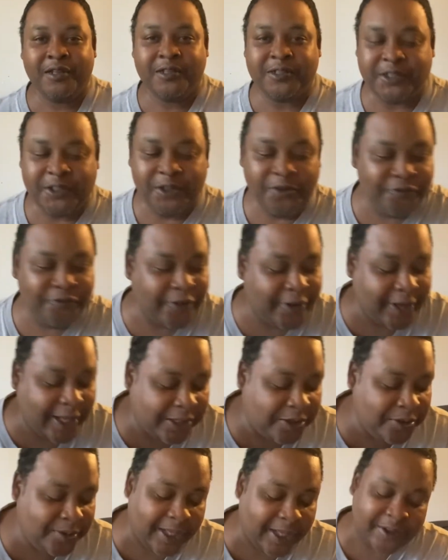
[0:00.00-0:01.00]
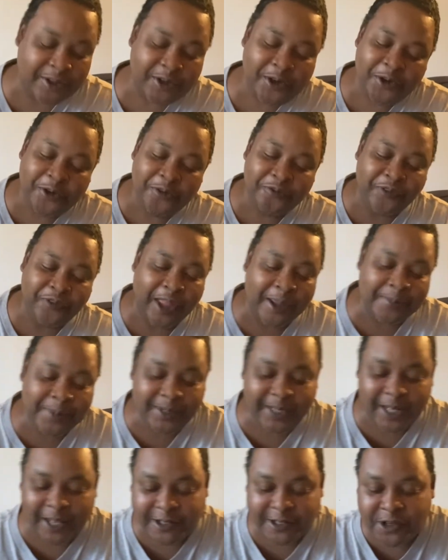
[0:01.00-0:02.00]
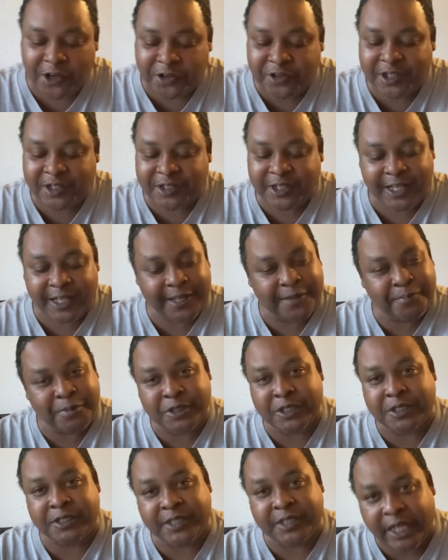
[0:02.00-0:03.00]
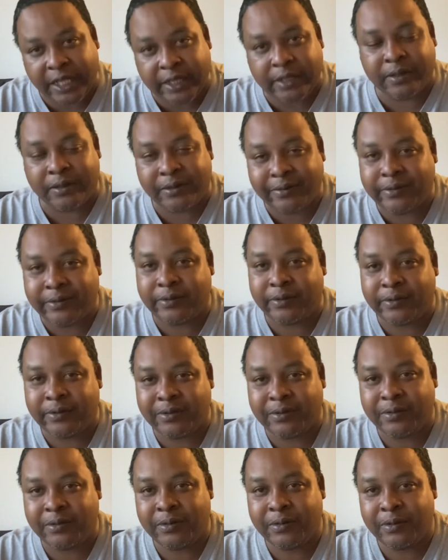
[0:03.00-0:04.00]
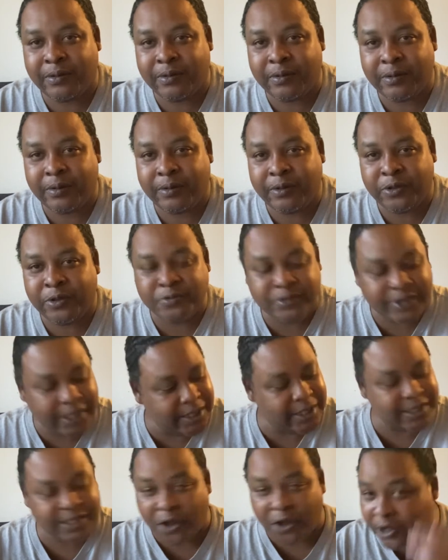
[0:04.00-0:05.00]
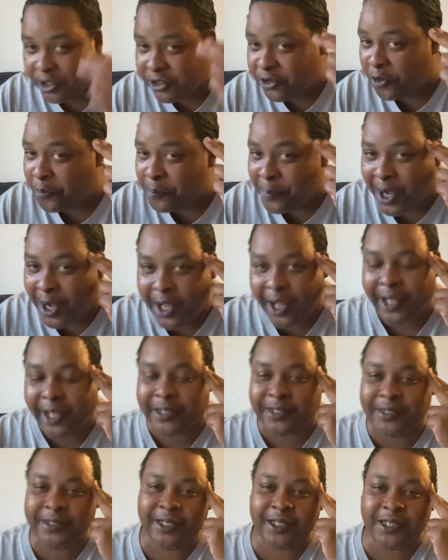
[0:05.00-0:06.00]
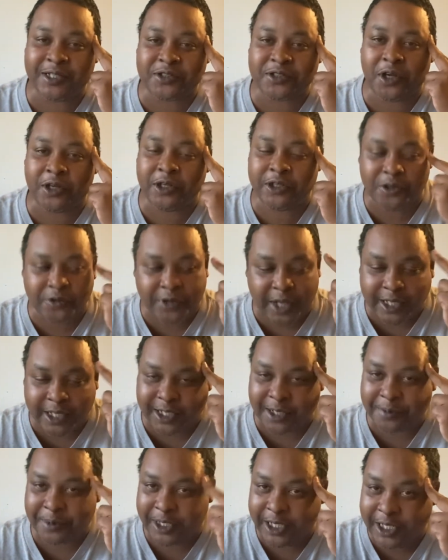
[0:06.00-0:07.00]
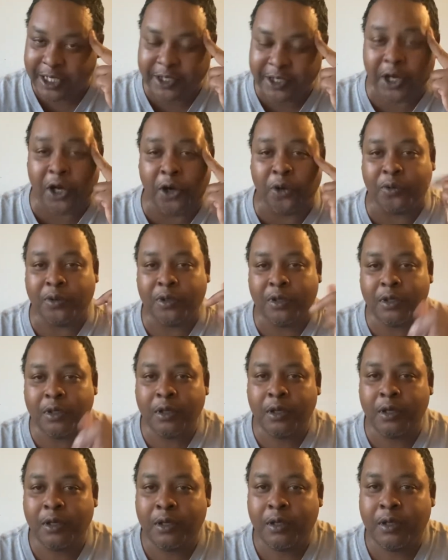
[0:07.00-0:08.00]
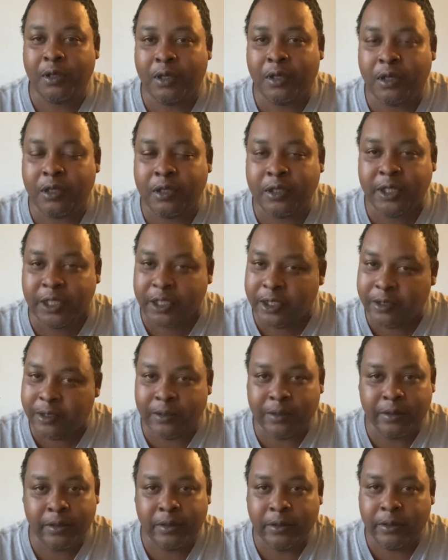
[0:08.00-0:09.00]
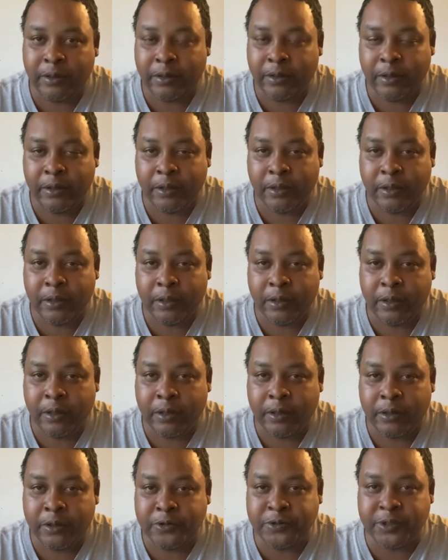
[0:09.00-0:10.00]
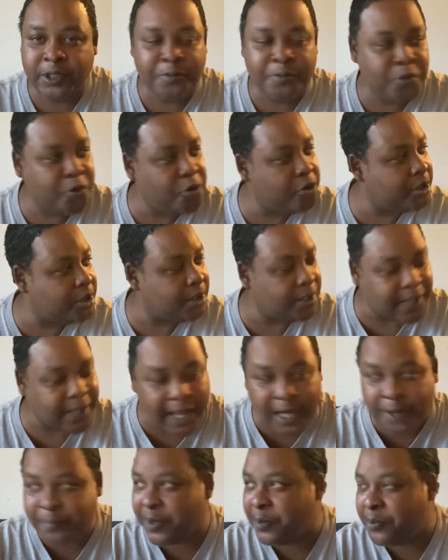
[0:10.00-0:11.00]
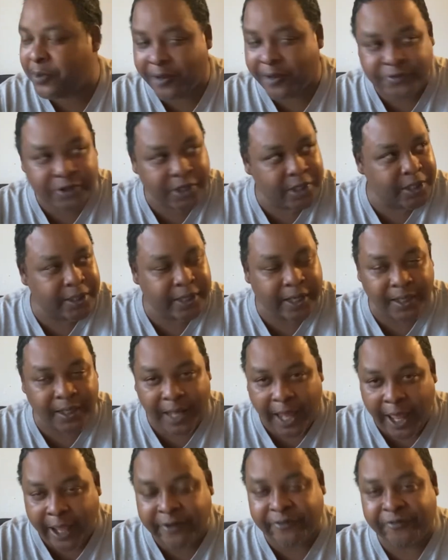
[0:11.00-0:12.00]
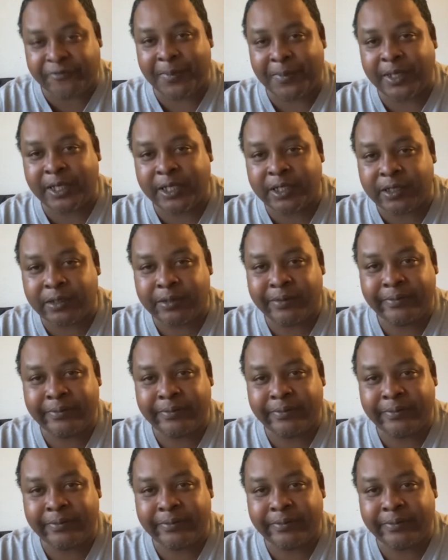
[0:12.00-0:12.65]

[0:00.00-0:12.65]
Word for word: You felt like you let the whole family down. I know you did, but you didn't. You did this all in your mind, nigga. It's all in your goddamn ego, nigga. You did more than a lot of people have done in their life, my nigga.